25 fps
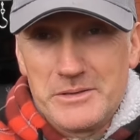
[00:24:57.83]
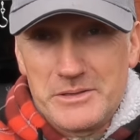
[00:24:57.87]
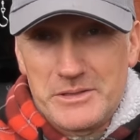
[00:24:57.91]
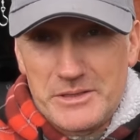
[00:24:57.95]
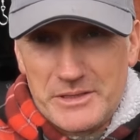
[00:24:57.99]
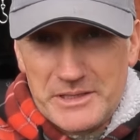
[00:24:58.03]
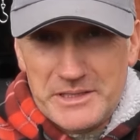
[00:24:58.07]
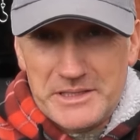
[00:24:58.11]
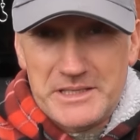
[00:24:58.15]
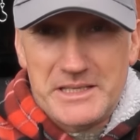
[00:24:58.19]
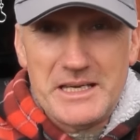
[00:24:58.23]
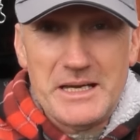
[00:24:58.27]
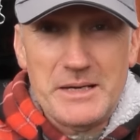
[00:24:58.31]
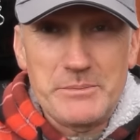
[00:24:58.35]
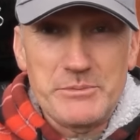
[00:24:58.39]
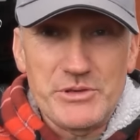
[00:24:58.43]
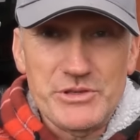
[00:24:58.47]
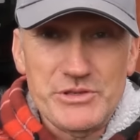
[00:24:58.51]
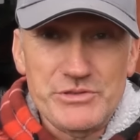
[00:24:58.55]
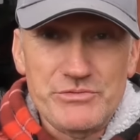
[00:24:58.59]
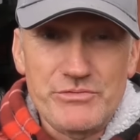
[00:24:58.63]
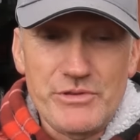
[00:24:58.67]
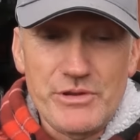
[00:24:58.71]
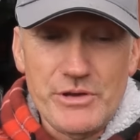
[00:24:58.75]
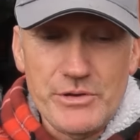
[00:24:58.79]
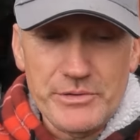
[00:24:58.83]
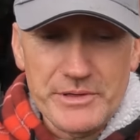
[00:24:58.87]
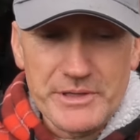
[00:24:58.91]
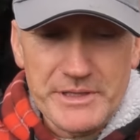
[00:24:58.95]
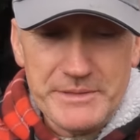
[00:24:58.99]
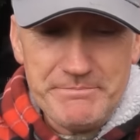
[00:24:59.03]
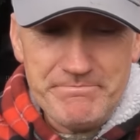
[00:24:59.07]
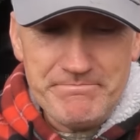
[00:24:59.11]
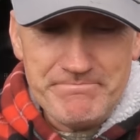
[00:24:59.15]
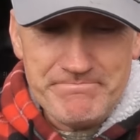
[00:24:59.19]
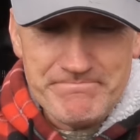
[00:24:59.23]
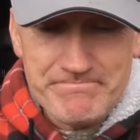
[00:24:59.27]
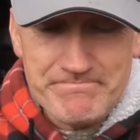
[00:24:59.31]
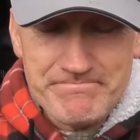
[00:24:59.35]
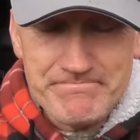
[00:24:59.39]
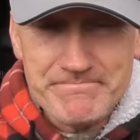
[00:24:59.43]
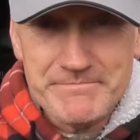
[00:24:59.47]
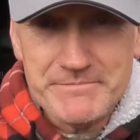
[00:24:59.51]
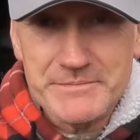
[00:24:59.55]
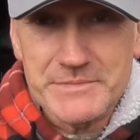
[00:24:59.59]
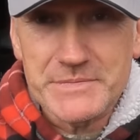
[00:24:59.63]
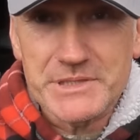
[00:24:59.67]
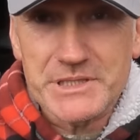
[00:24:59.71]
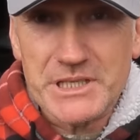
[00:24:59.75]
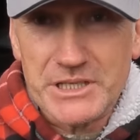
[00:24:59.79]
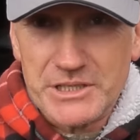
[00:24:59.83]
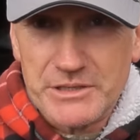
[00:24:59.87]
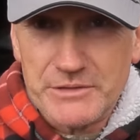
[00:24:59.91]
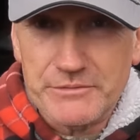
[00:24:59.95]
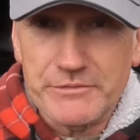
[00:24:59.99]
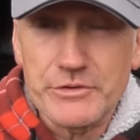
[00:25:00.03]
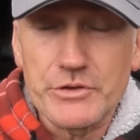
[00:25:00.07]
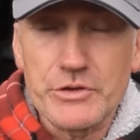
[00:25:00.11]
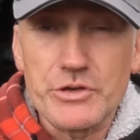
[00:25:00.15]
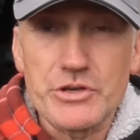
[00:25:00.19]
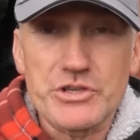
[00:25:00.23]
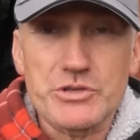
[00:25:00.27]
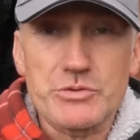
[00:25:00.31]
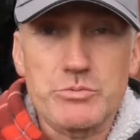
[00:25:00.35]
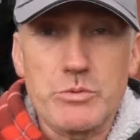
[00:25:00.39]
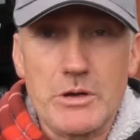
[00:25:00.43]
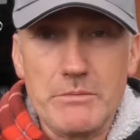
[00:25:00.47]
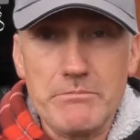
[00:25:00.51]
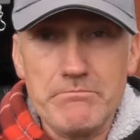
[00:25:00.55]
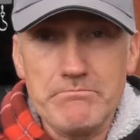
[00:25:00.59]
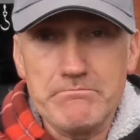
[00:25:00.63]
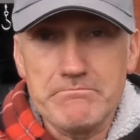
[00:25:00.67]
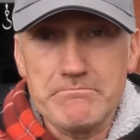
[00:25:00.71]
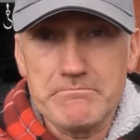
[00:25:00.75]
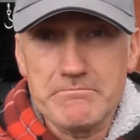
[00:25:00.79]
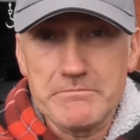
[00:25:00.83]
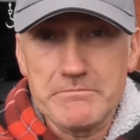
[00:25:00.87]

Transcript: got the cameras rolling. Did the first one,